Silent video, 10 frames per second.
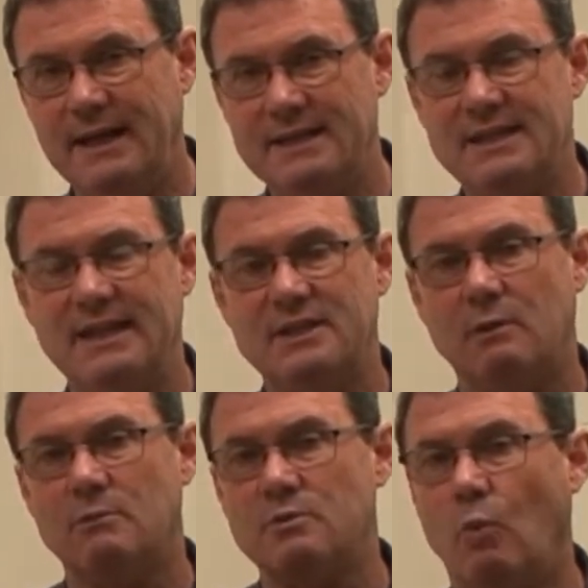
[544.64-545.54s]
is there
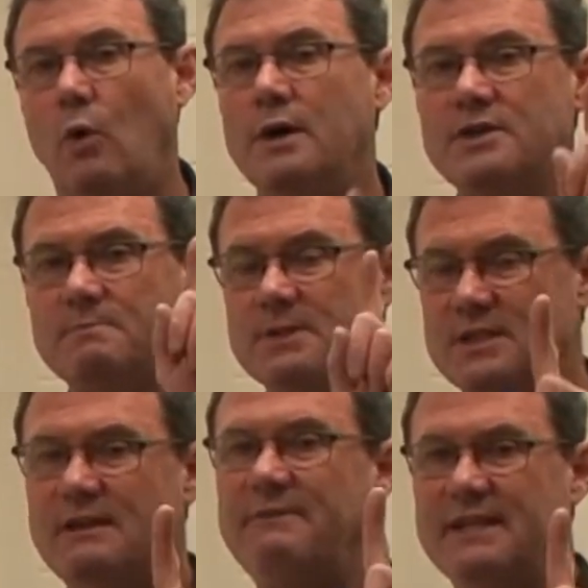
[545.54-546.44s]
was one
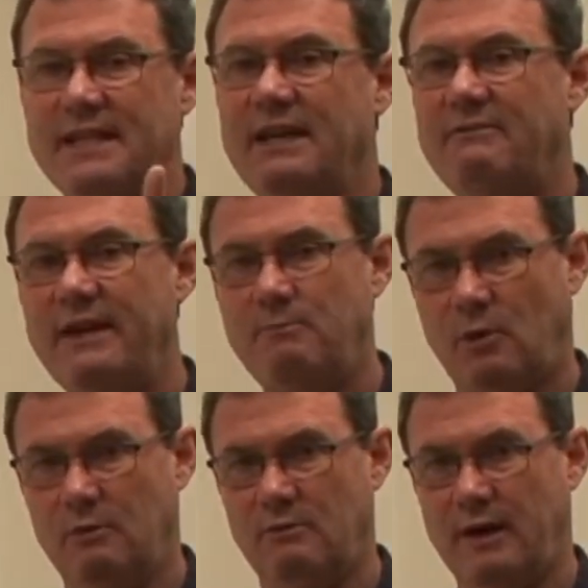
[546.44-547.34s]
specific TV
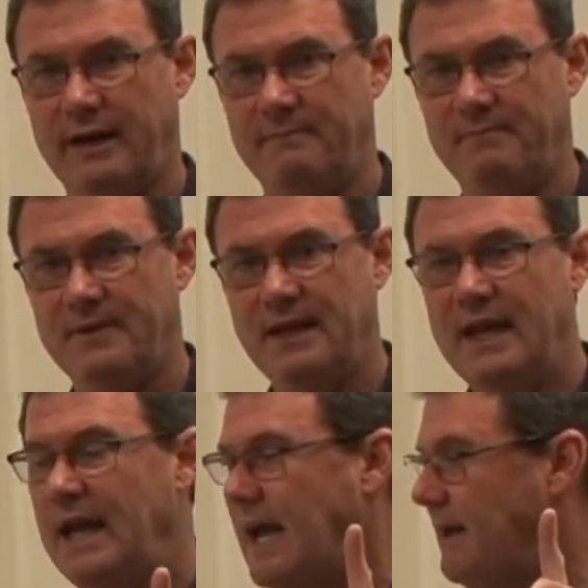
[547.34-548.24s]
program,
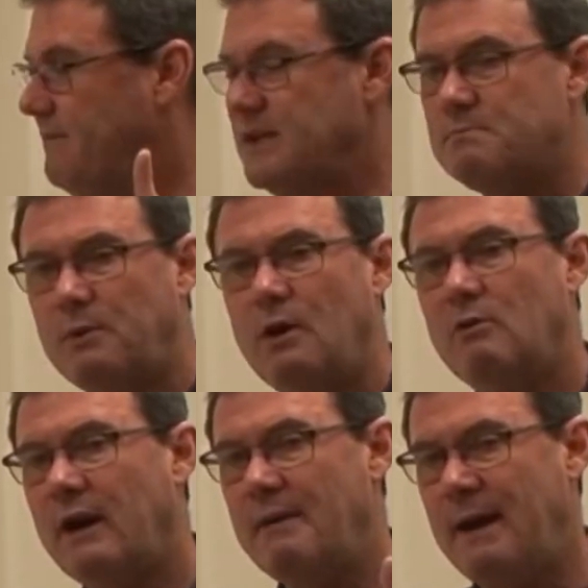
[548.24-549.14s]
and this
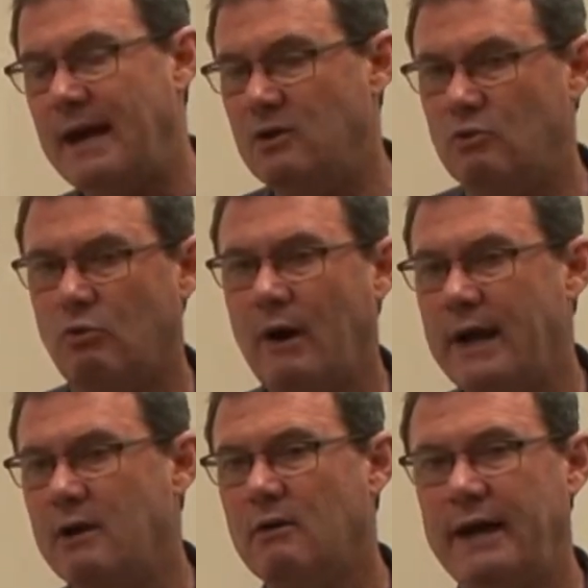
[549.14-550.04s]
program had
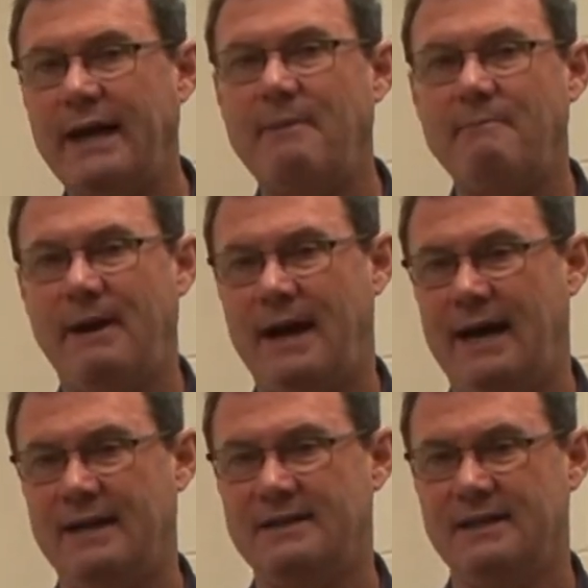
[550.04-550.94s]
greater
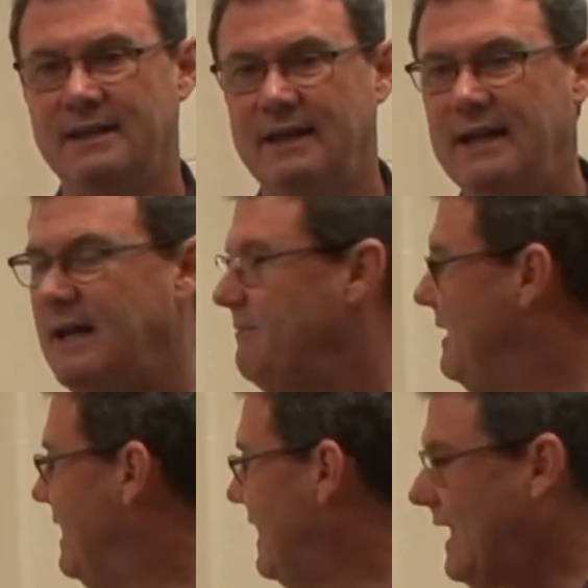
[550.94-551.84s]
impact
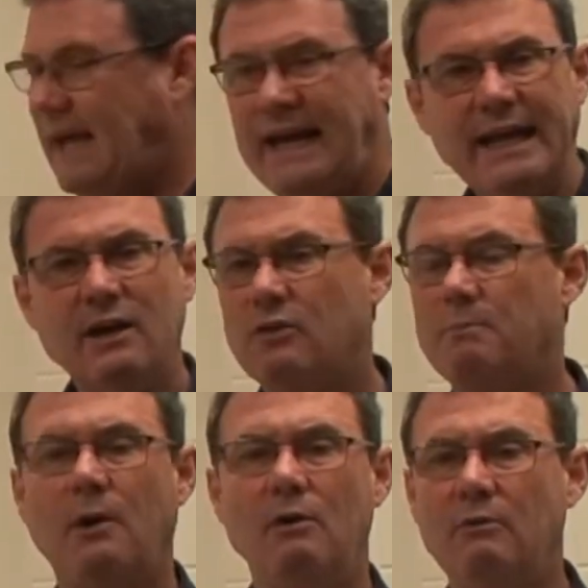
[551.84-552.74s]
than any other
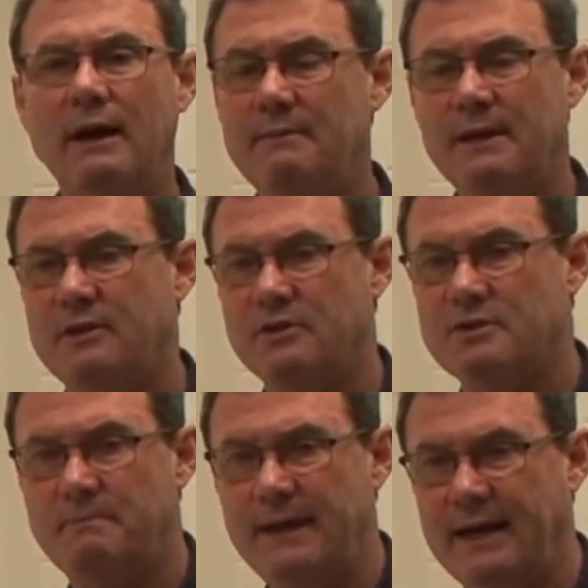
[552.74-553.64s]
program that there's
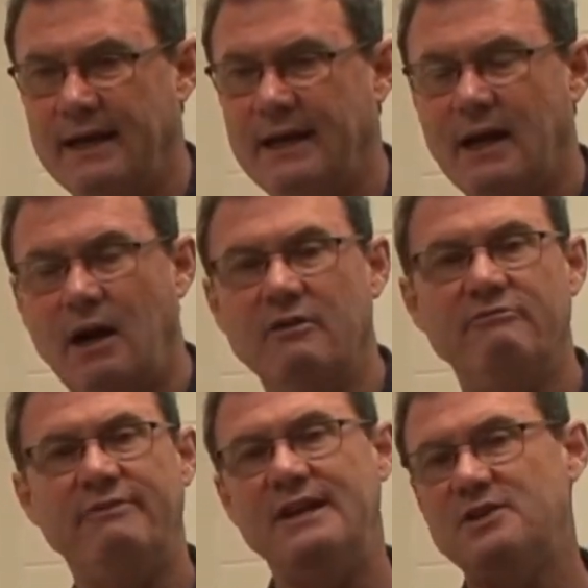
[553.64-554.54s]
been on
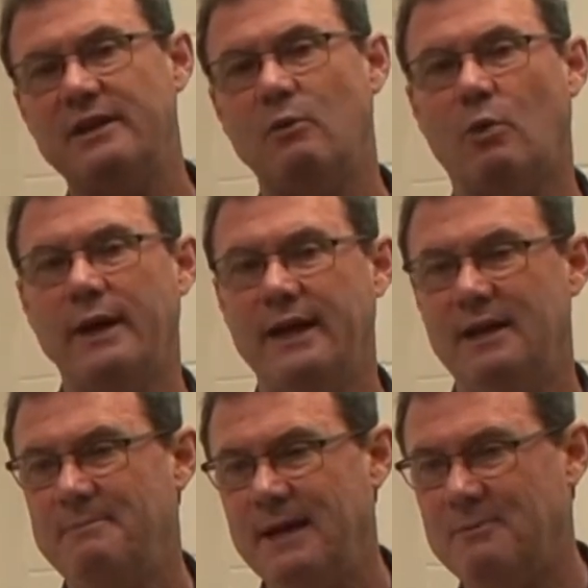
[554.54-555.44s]
visually
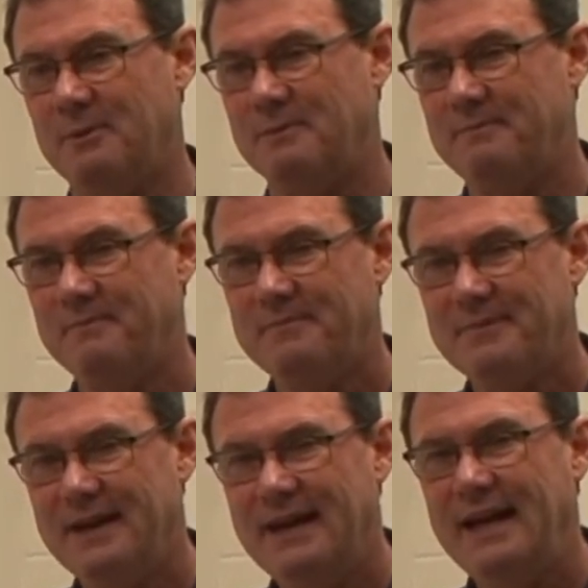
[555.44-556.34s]
oriented people.
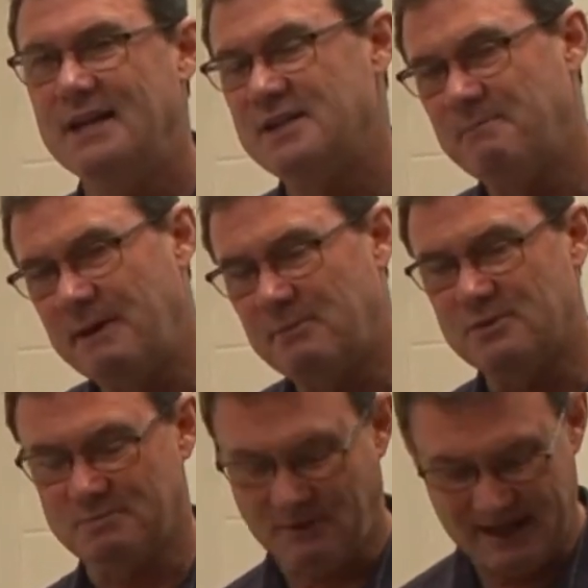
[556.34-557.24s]
And some people are
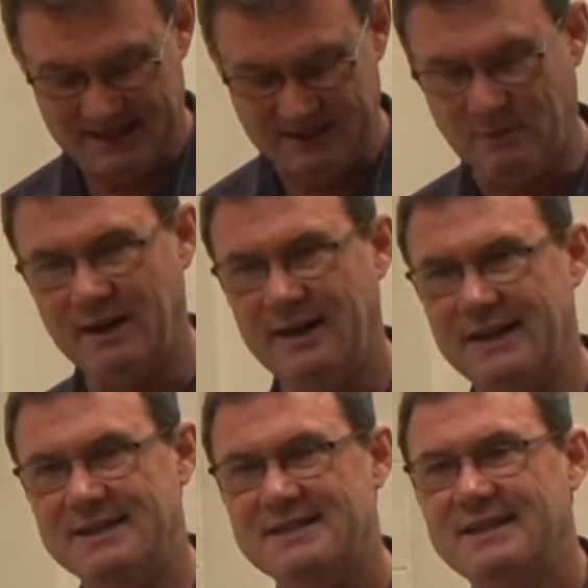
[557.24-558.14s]
surprised at what it
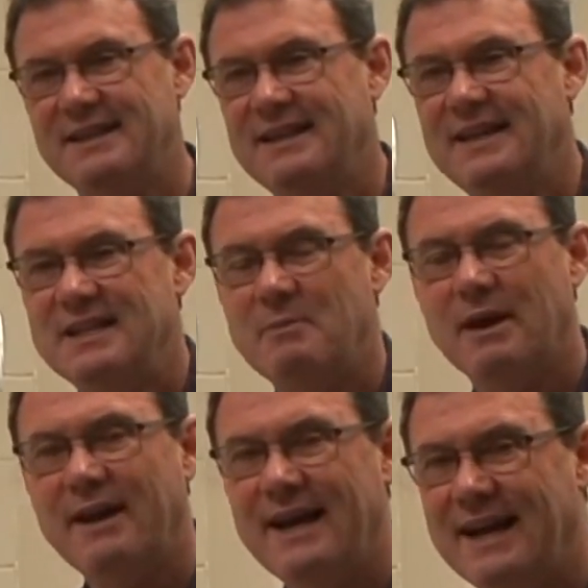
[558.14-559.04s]
is. Anybody
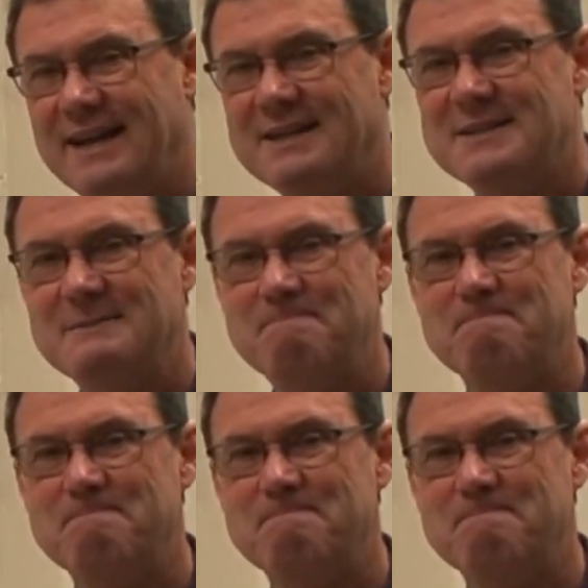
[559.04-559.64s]
got any ideas?